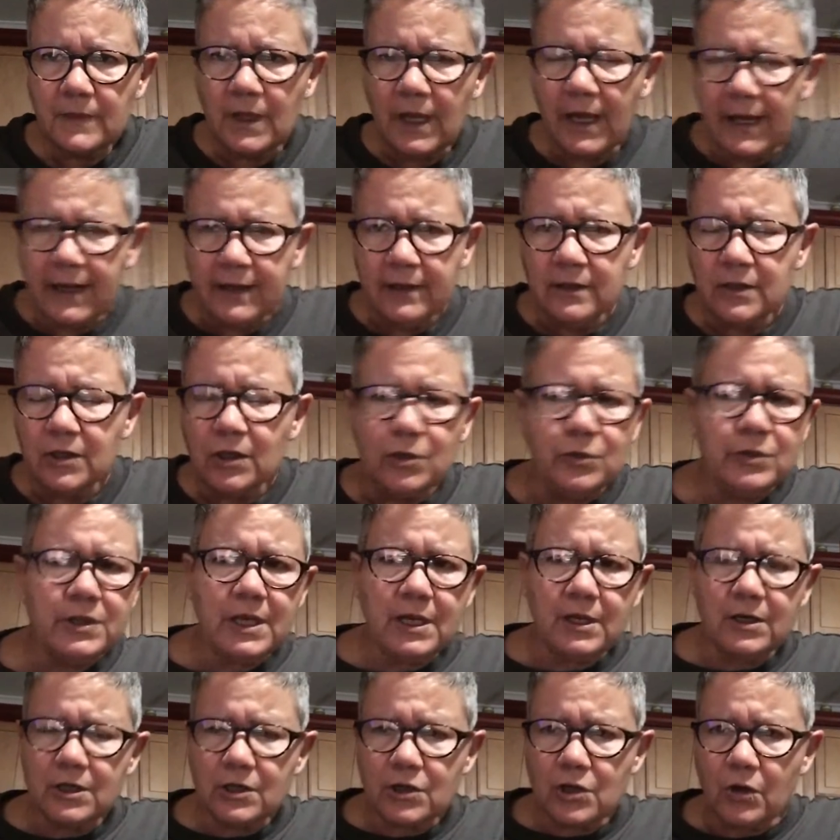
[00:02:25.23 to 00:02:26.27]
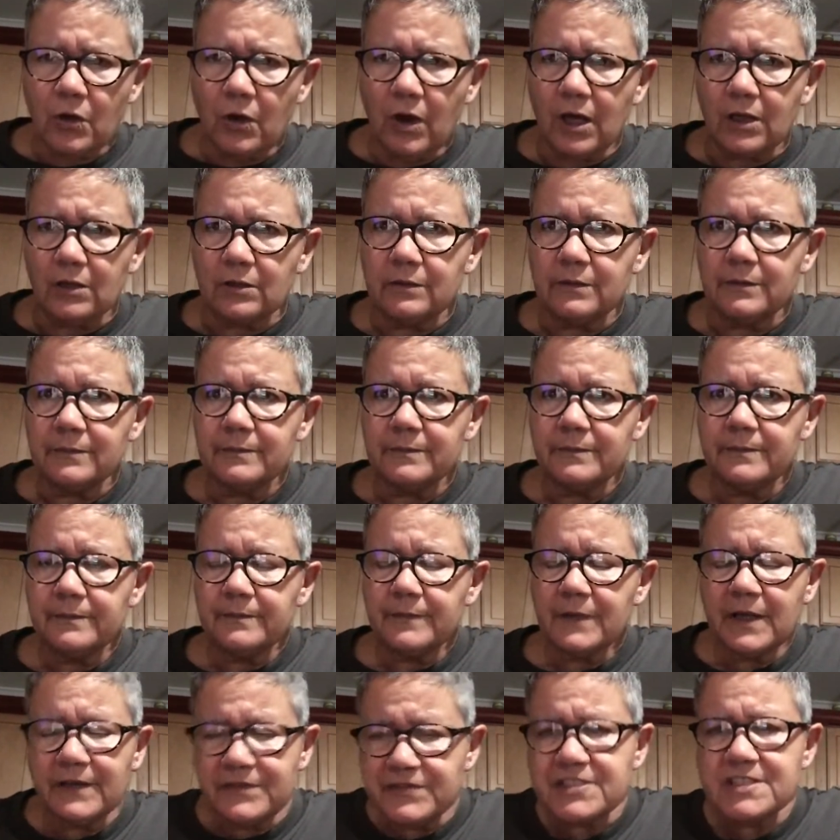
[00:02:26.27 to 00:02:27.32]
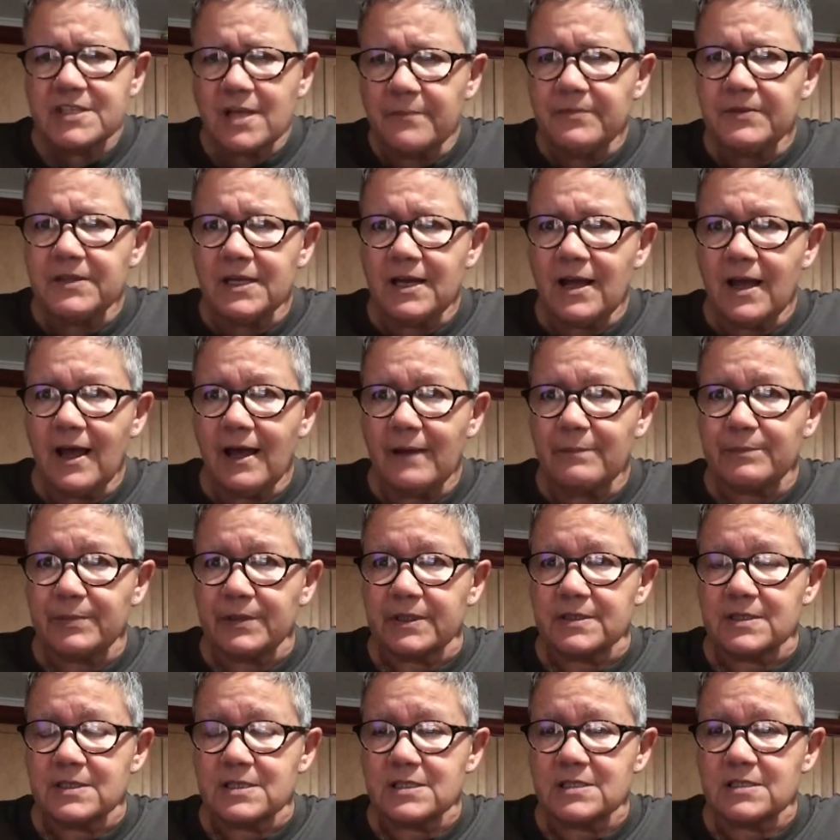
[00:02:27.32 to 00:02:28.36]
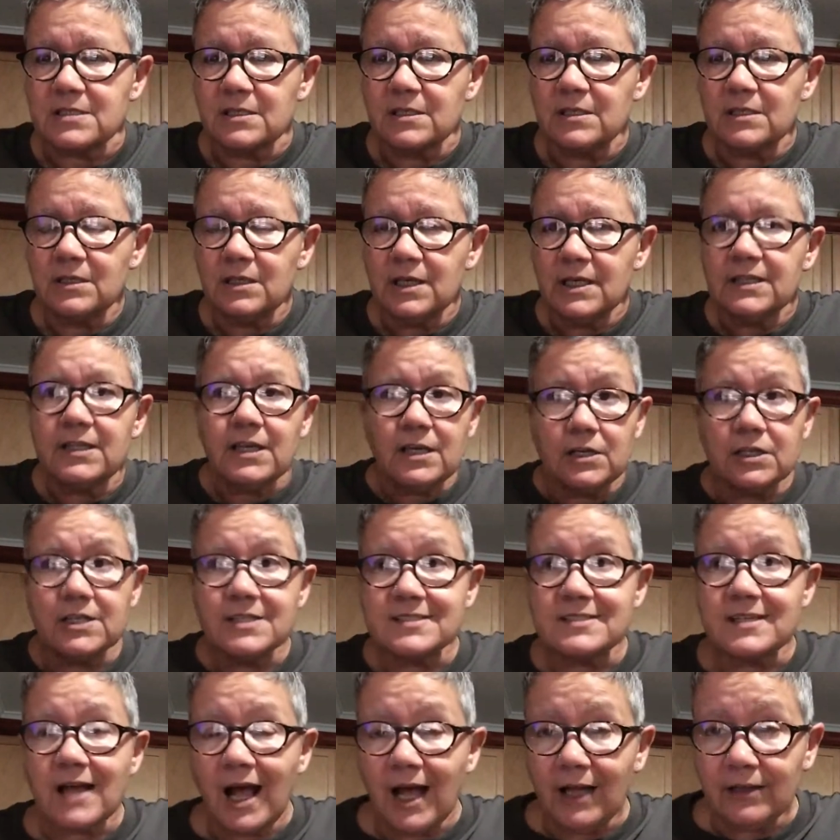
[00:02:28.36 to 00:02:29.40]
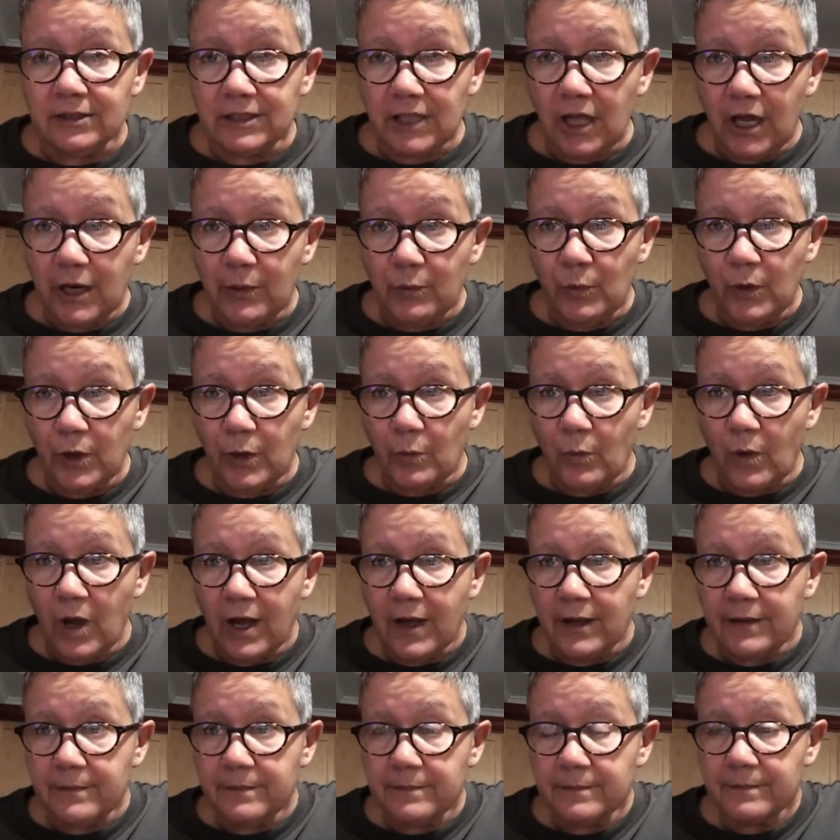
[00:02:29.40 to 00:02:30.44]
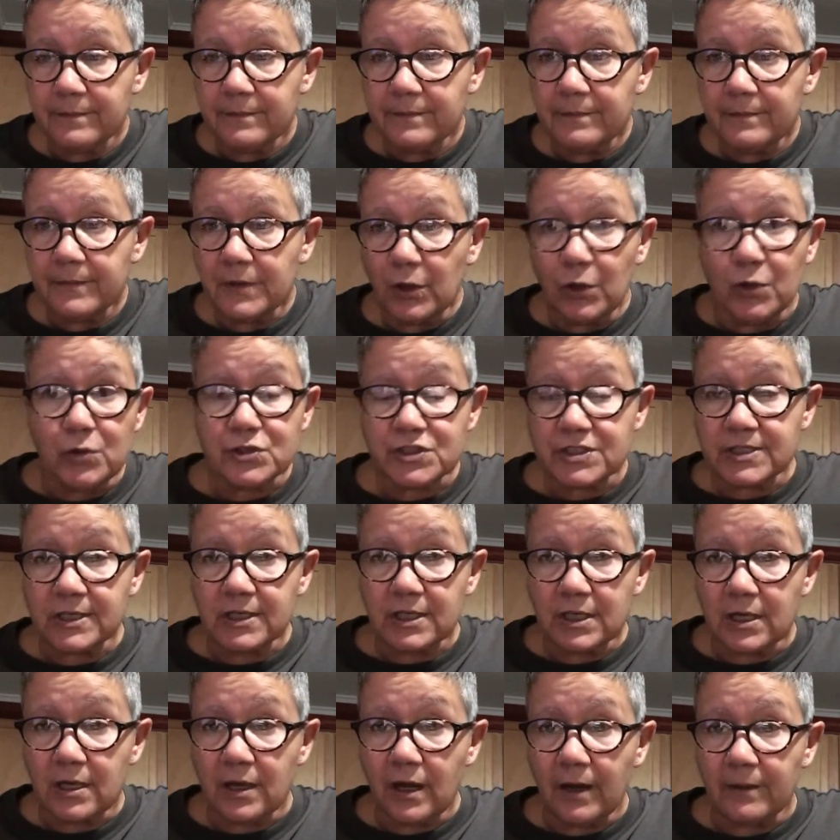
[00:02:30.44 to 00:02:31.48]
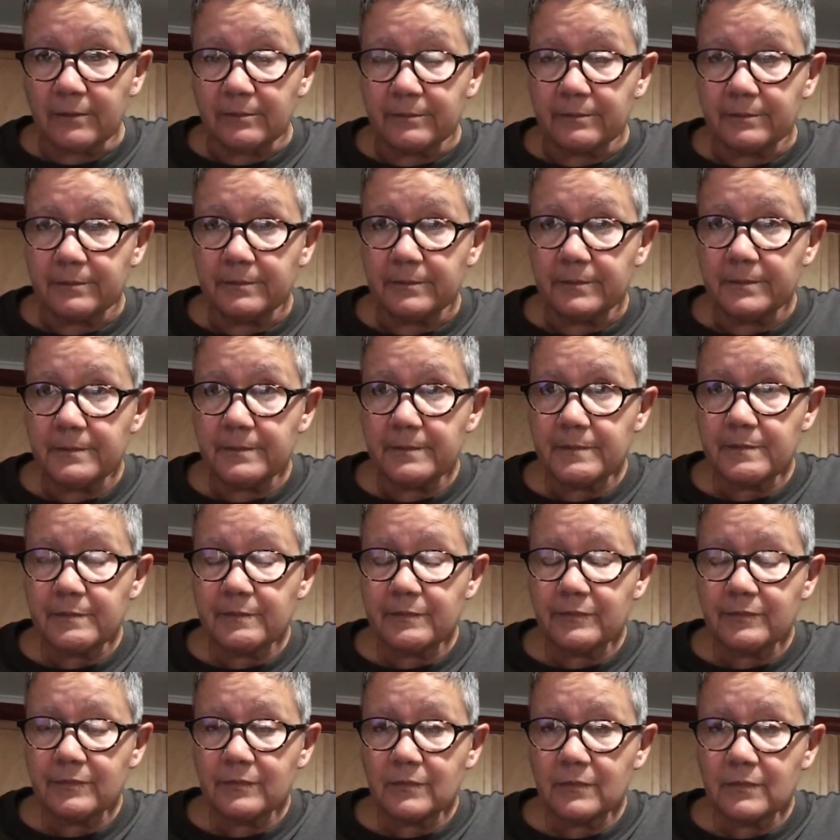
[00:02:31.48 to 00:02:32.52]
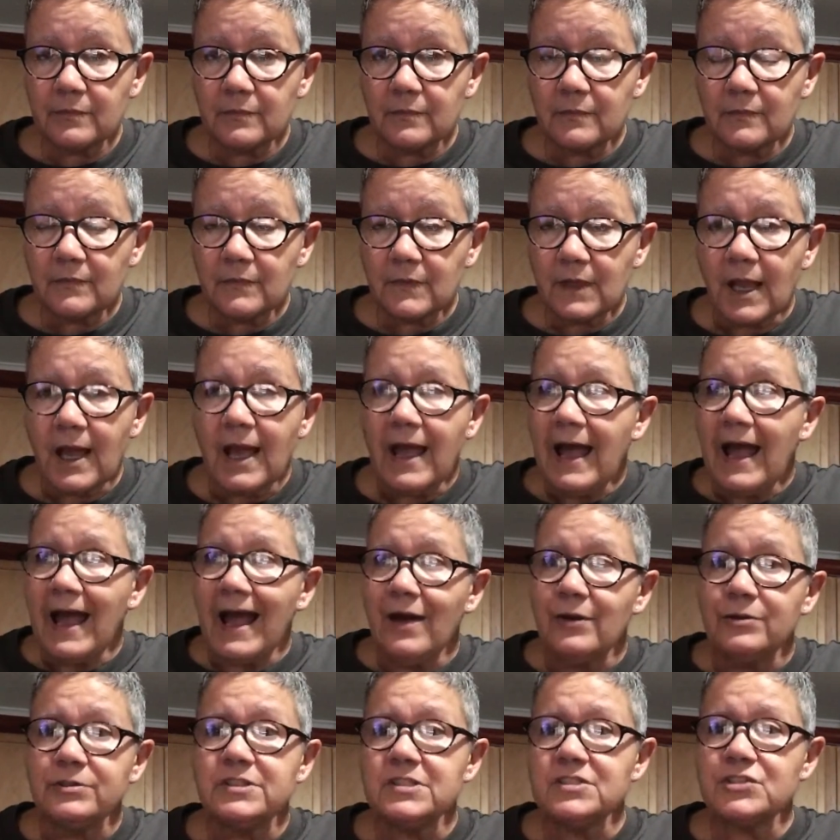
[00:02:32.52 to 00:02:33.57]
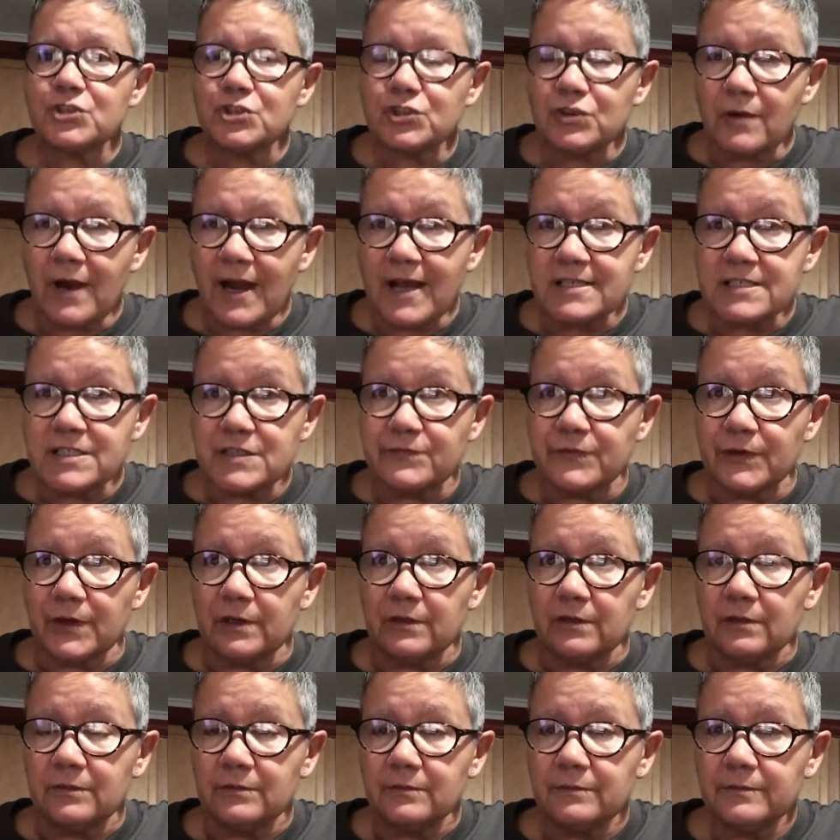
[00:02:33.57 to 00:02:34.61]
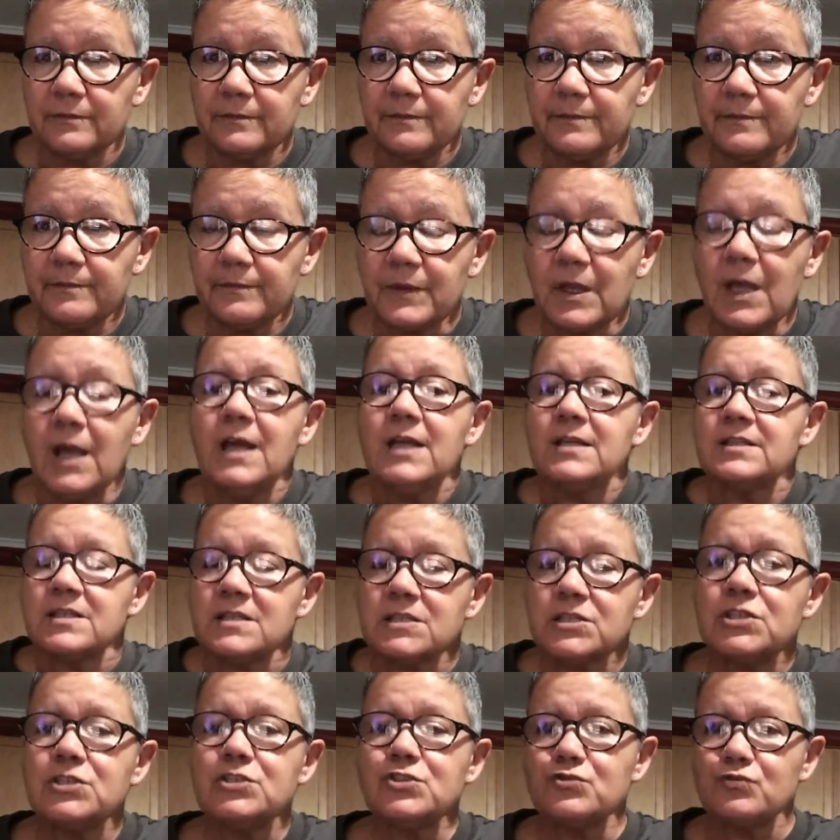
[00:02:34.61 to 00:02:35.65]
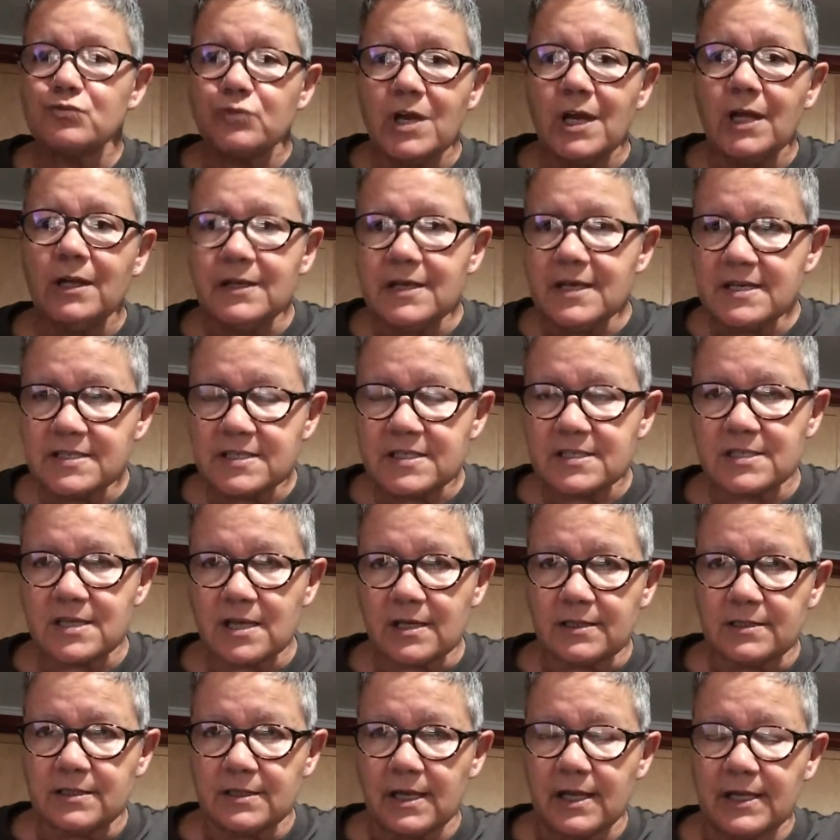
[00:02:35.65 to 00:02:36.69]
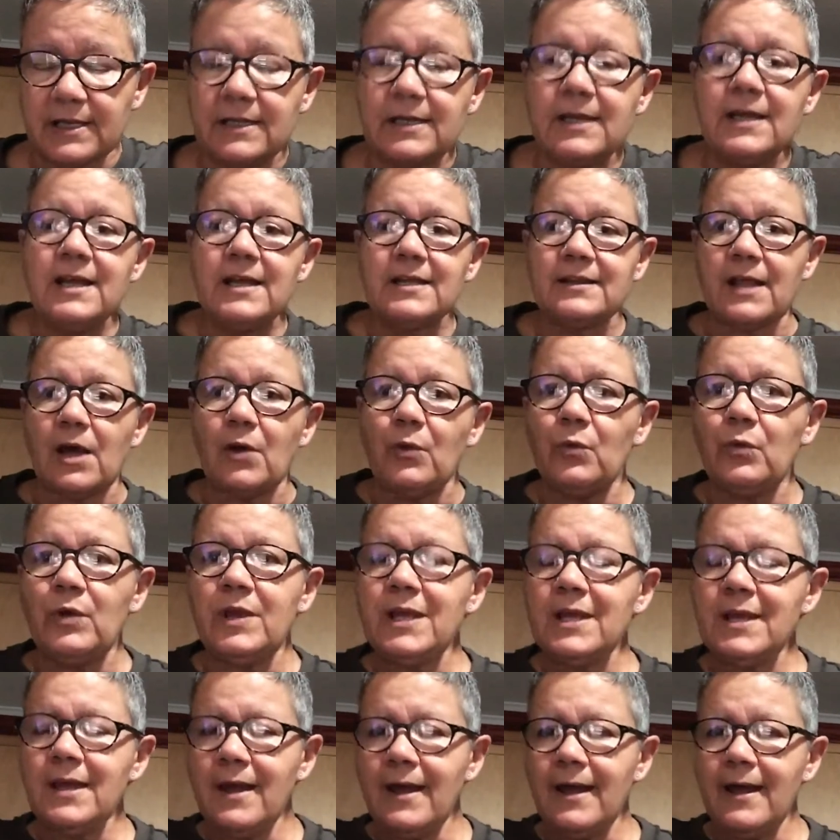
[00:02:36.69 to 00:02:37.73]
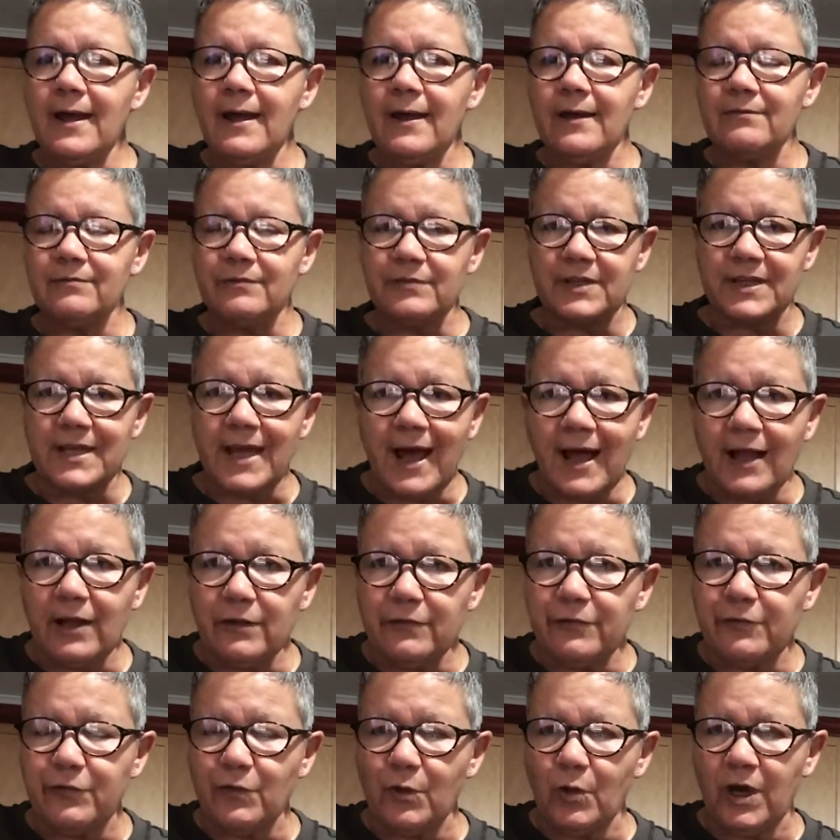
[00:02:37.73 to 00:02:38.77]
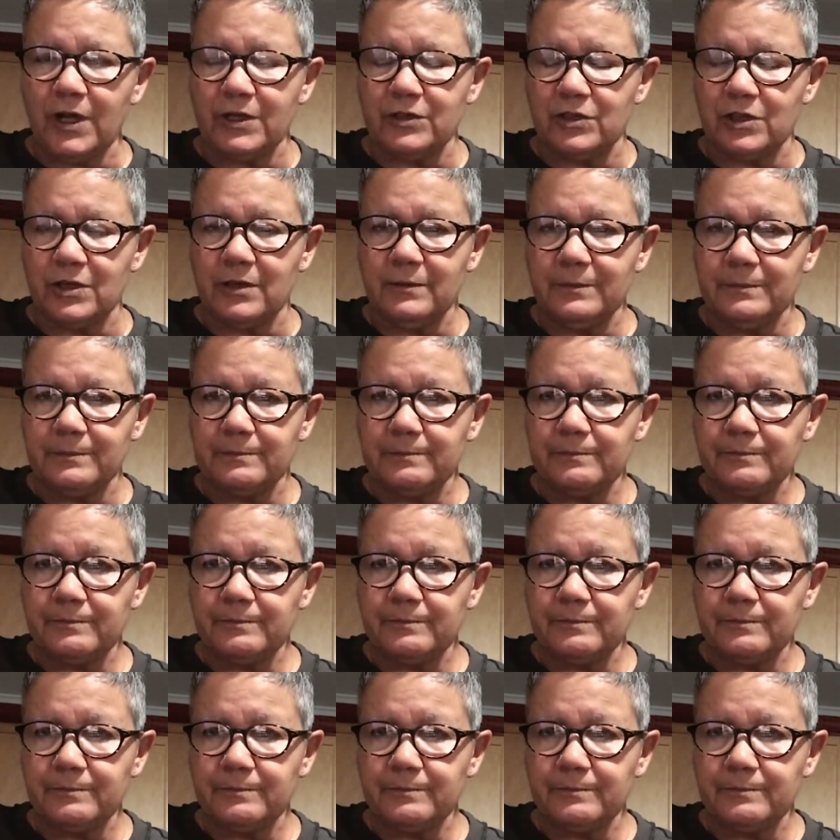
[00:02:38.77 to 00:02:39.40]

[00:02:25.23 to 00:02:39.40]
Huh? Who are they going to call if something happens? They're going to dial 911. Who's going to come? How disgraceful. This is really sickening that we have California,